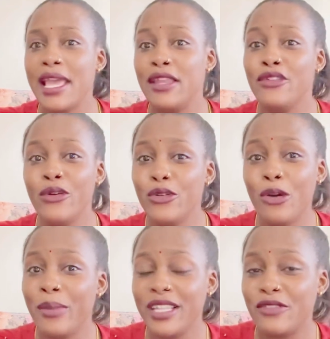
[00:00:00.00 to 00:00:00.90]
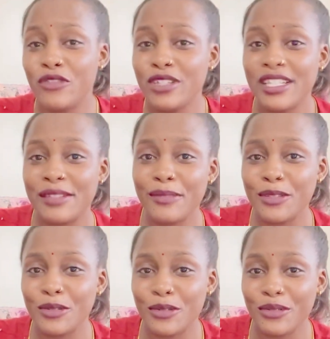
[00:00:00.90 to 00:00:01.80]
No, nobody forces
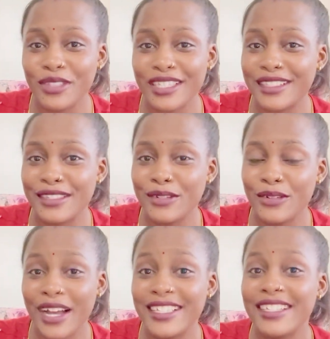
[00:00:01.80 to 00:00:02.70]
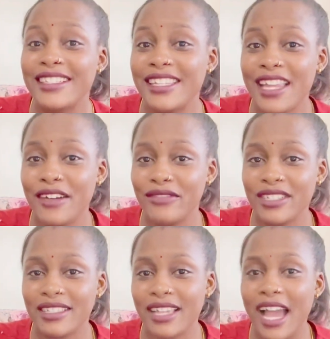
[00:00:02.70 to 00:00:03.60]
me to do this. No, I just love
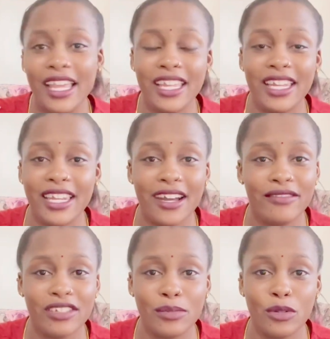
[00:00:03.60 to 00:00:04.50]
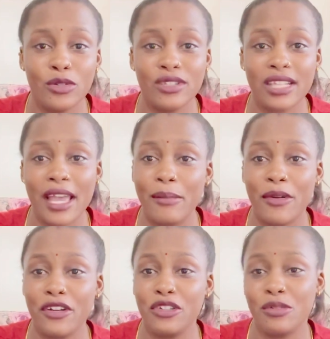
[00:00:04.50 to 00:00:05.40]
it. I love it because I am
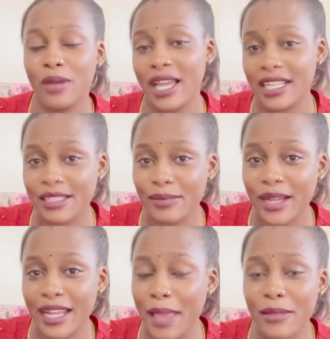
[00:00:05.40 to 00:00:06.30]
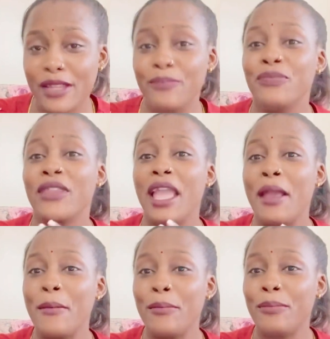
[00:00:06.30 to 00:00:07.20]
married to my husband. I mean,
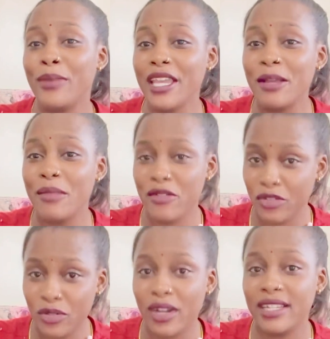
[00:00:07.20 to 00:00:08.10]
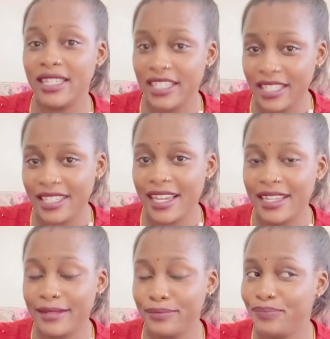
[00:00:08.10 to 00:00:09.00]
being married to an
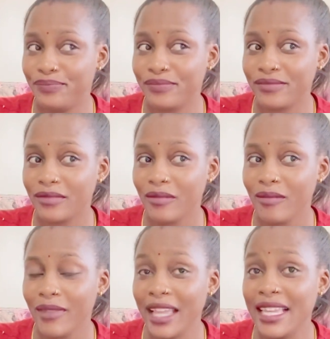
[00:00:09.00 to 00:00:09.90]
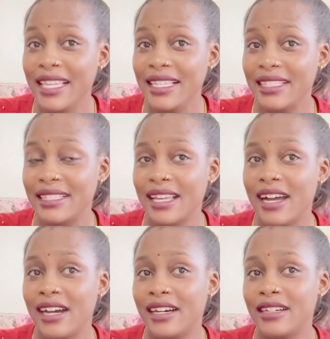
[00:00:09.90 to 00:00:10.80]
Indian is
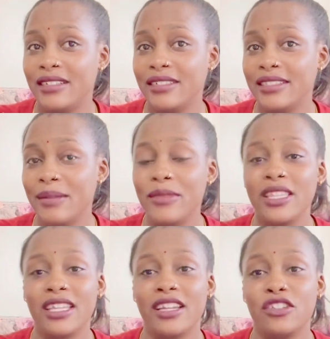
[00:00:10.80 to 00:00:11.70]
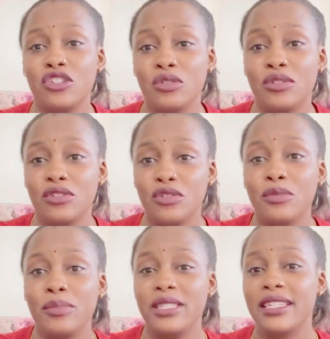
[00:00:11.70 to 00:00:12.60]
something that I should,
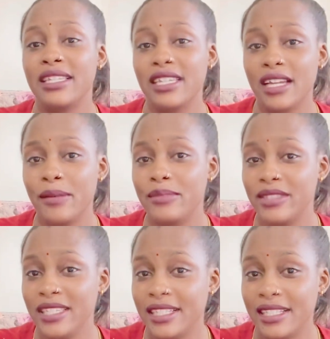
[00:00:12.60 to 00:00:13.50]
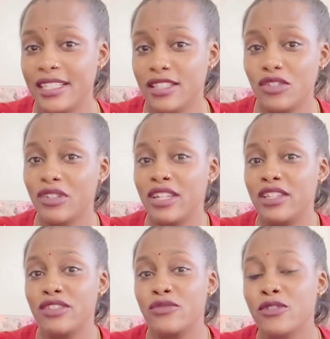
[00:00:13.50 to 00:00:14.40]
be taking up this. It's not that
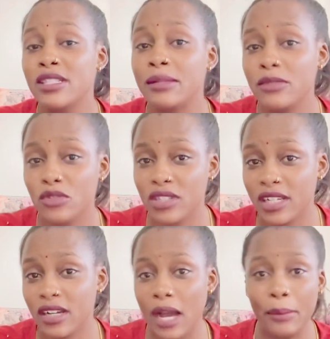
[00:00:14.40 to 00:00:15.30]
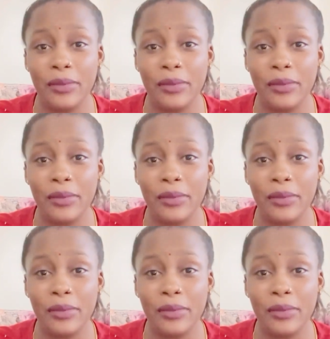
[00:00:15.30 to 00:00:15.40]
he's forcing me to take up